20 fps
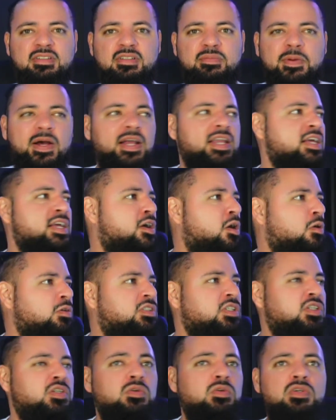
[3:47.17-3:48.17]
Probably goes
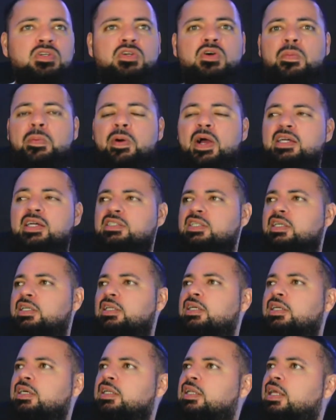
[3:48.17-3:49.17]
to do and do, probably sitting
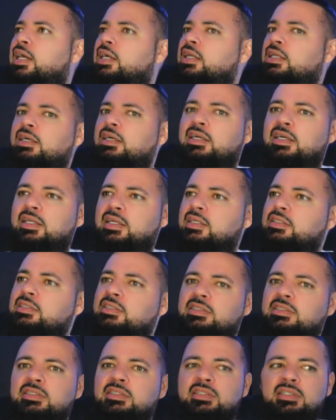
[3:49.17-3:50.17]
here like, look at
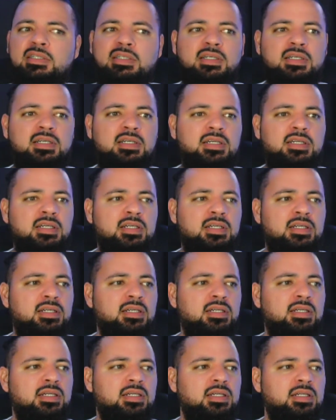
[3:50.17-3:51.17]
this.
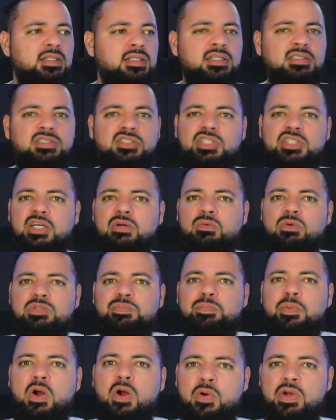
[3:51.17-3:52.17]
This chick was
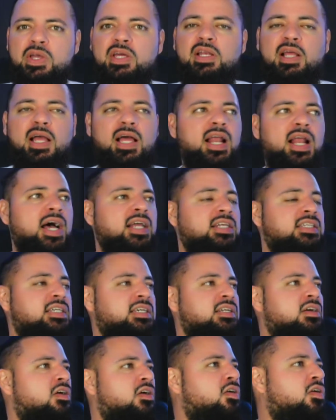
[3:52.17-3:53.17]
broken, and I
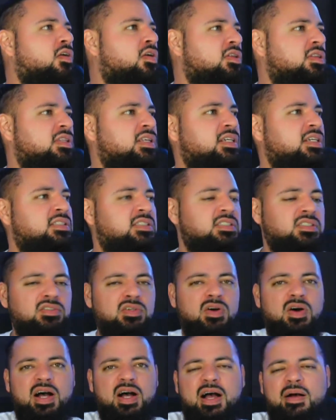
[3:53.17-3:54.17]
did all this. You
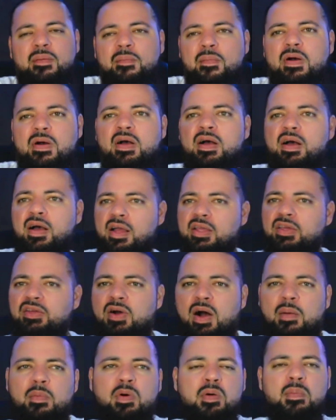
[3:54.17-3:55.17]
know, I'm you know,
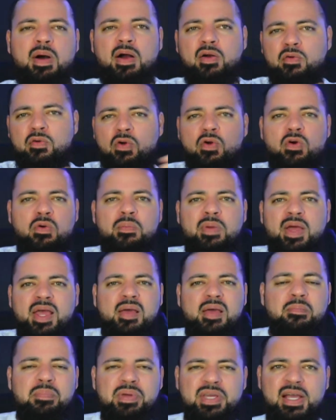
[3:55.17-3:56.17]
I'm on my grown
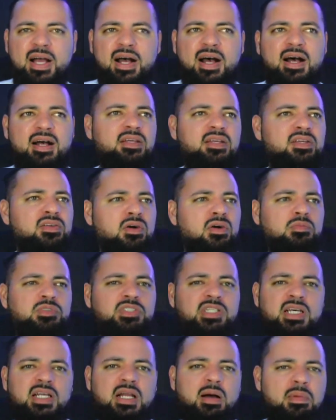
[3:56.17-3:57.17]
man BI, you know I'm saying?